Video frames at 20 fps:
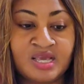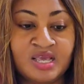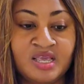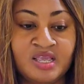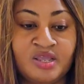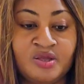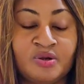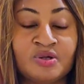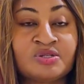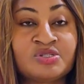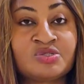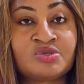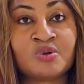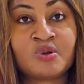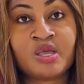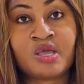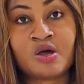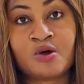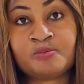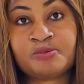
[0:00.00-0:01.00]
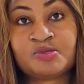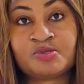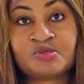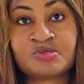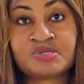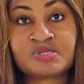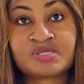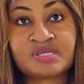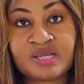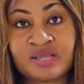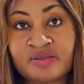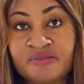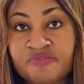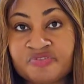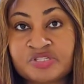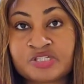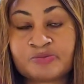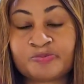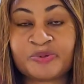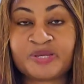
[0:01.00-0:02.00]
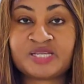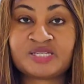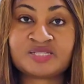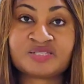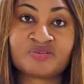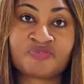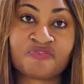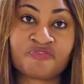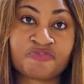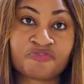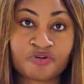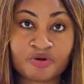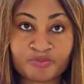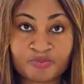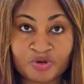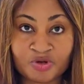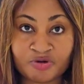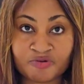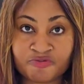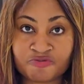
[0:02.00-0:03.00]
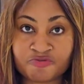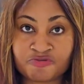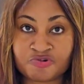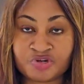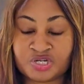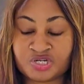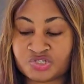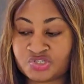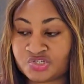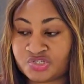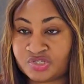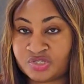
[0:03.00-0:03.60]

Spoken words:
You also help to save space from your fridge.